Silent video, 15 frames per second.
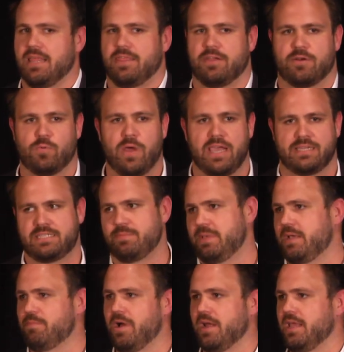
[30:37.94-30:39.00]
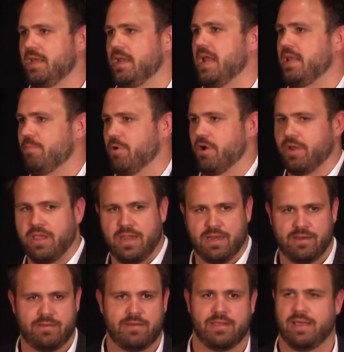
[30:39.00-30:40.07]
there are ways to make money in any
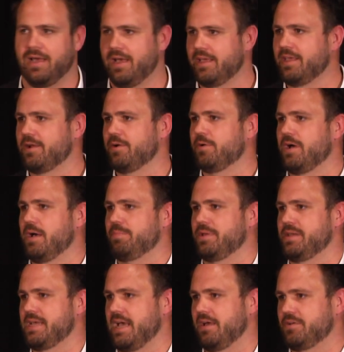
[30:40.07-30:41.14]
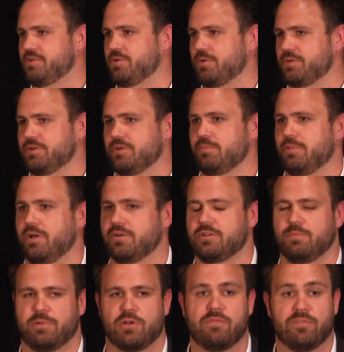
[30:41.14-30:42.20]
market, up and down, short term, long
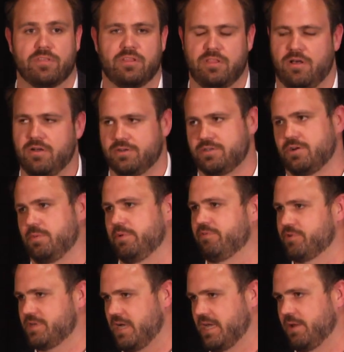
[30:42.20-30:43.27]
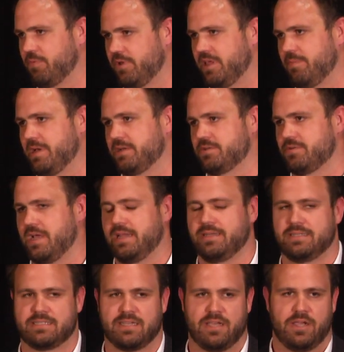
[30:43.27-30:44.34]
term. But over the long term, if we're talking really about
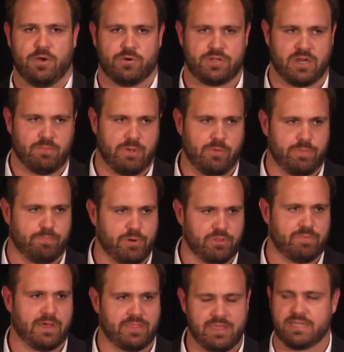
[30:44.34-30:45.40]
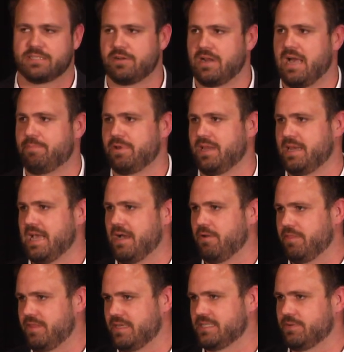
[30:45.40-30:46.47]
trends, we're talking both about things that are happening now
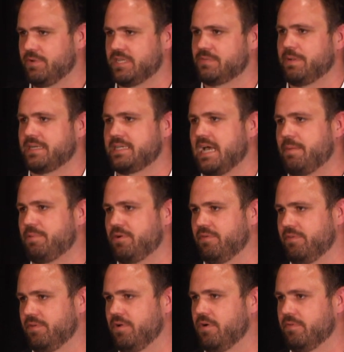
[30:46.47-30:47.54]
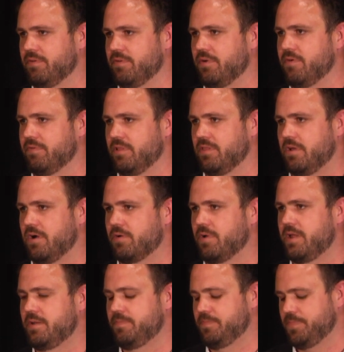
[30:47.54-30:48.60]
and things that we expect to happen over the long
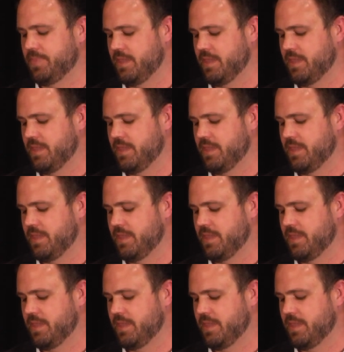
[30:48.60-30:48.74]
run.